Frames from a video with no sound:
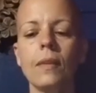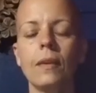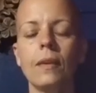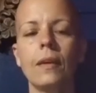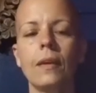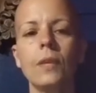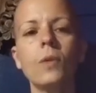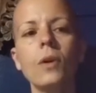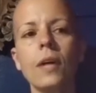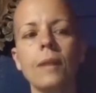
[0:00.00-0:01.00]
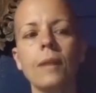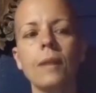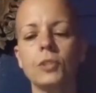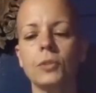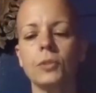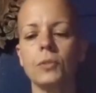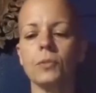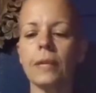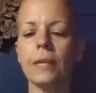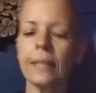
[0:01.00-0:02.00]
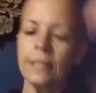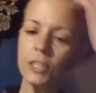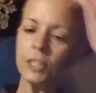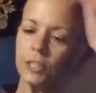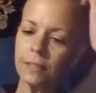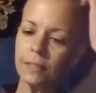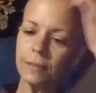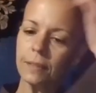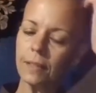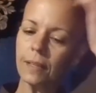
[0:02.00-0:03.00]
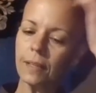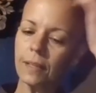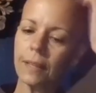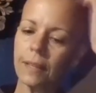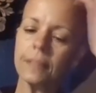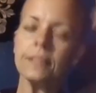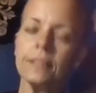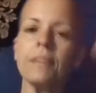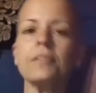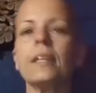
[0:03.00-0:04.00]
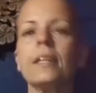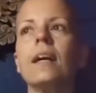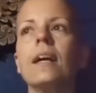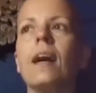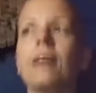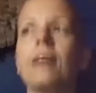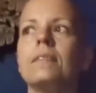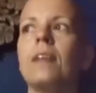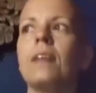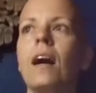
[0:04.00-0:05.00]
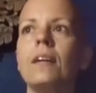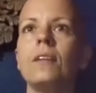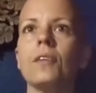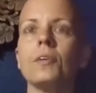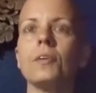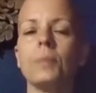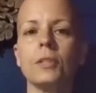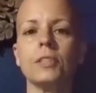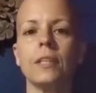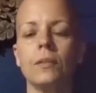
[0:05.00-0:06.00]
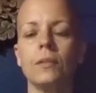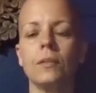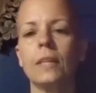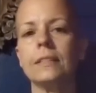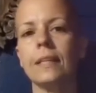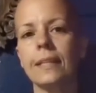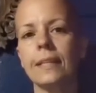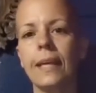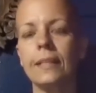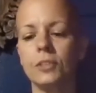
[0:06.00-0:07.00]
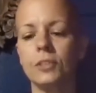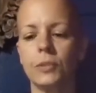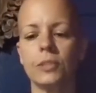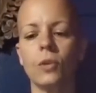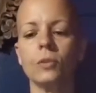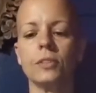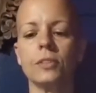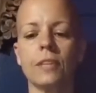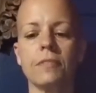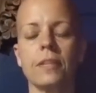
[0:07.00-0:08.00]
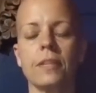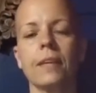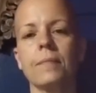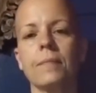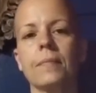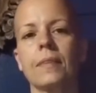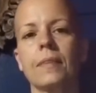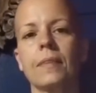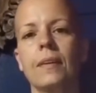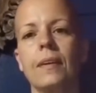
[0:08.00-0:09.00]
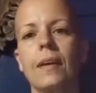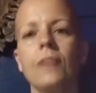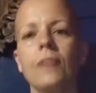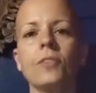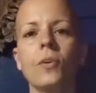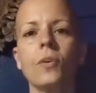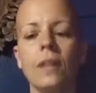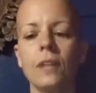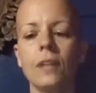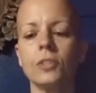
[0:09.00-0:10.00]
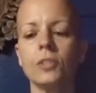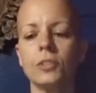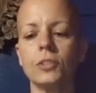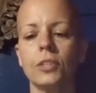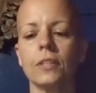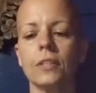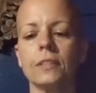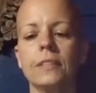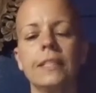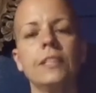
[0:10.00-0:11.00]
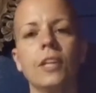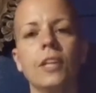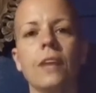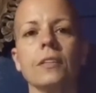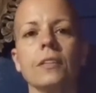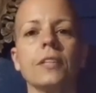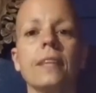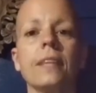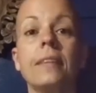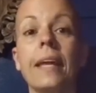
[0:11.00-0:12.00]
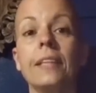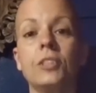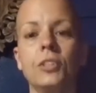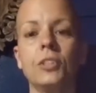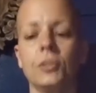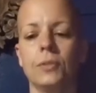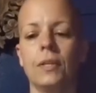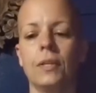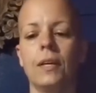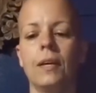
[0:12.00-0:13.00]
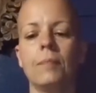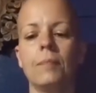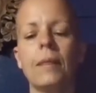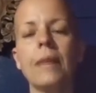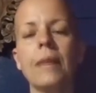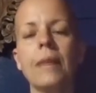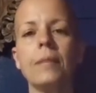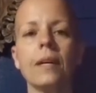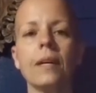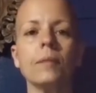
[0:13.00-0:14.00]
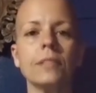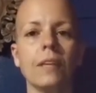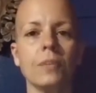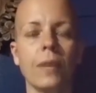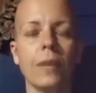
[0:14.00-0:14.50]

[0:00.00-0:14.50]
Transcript: He woke up to the recognition that the suffering of another person was akin to his own suffering. And so he undertook to teach others that they too might become self-aware.